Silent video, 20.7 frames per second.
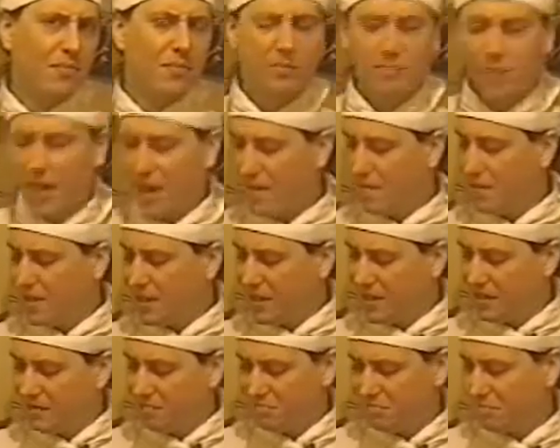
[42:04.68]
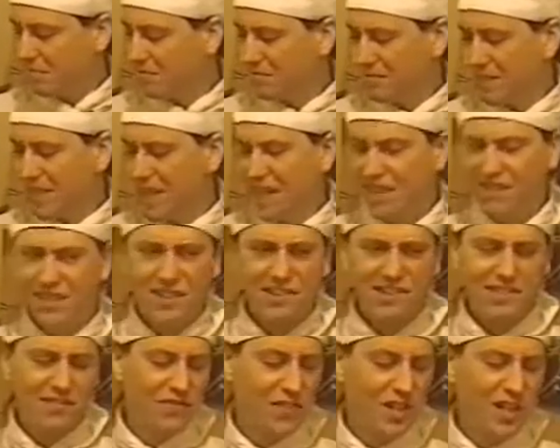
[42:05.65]
you know, use a really
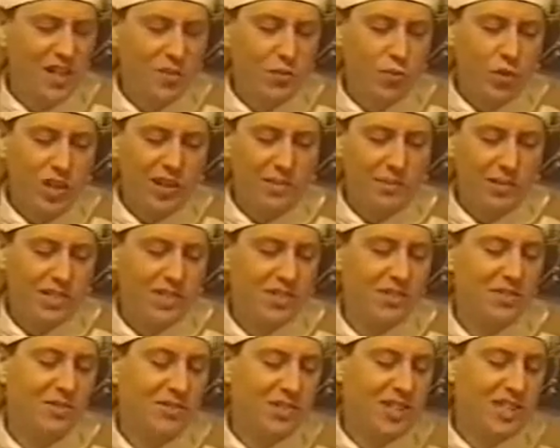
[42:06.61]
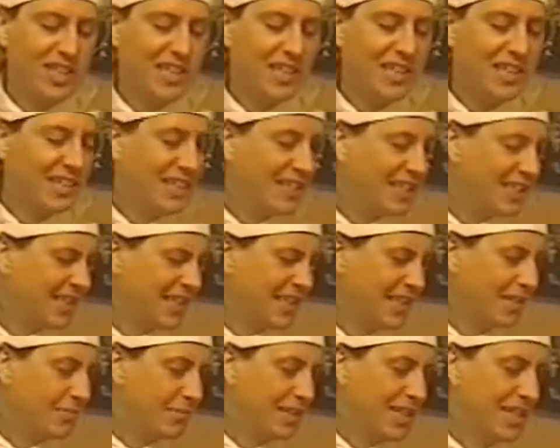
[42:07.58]
mature cheese in your mixture. I mean,
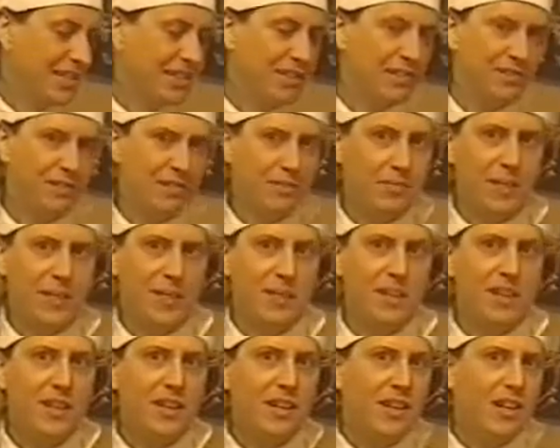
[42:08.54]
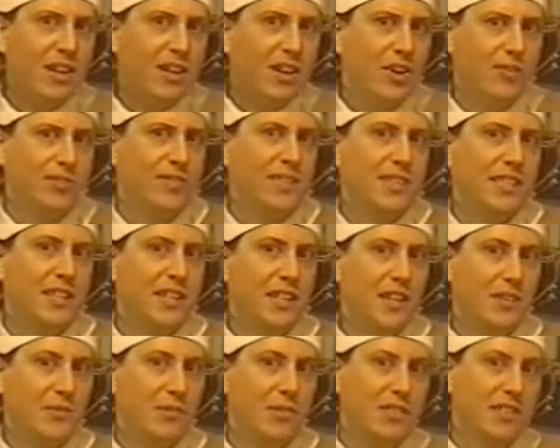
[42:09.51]
obviously you're going to want to grate it
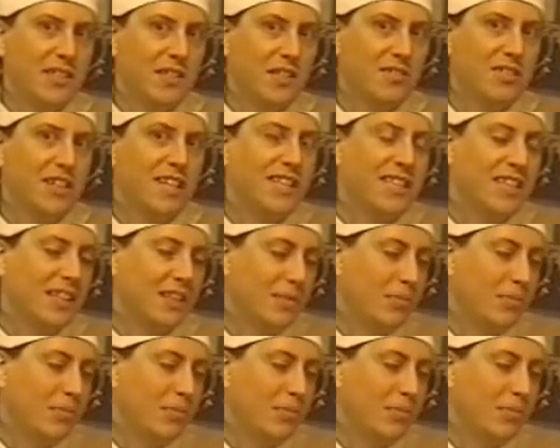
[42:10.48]
up or melt it in.